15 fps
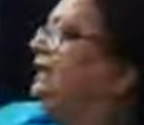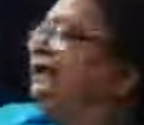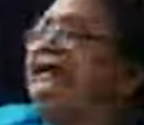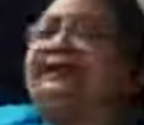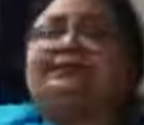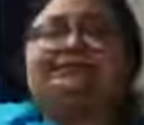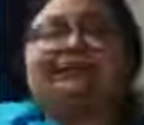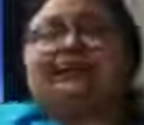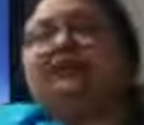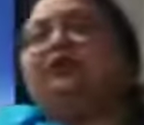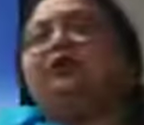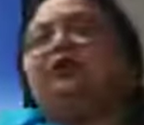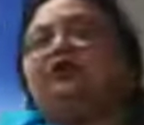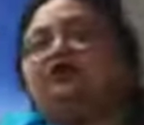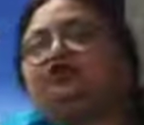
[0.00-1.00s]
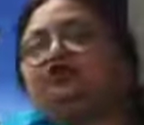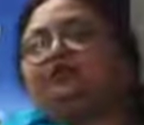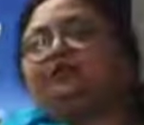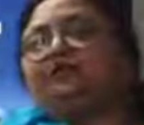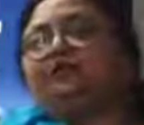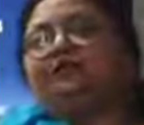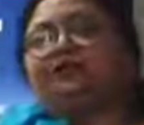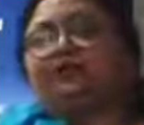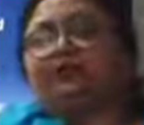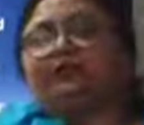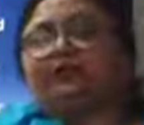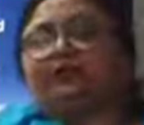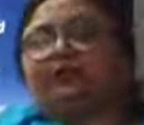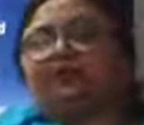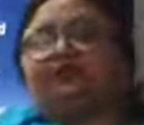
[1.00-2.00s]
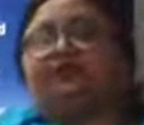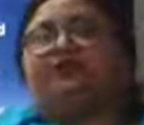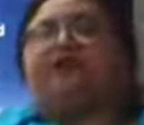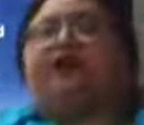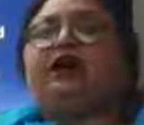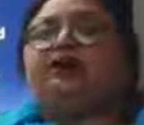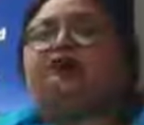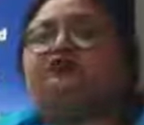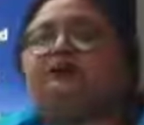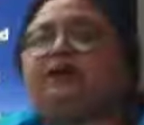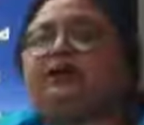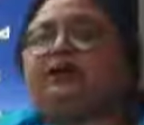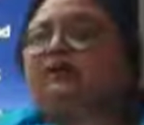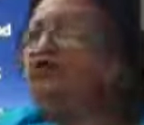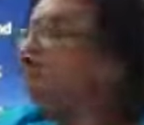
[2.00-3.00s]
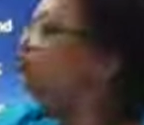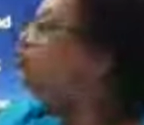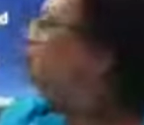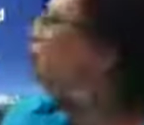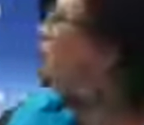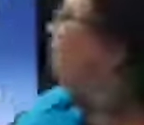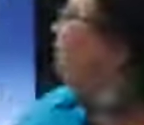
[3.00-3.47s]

Like I said, utopian, something which is far to be true.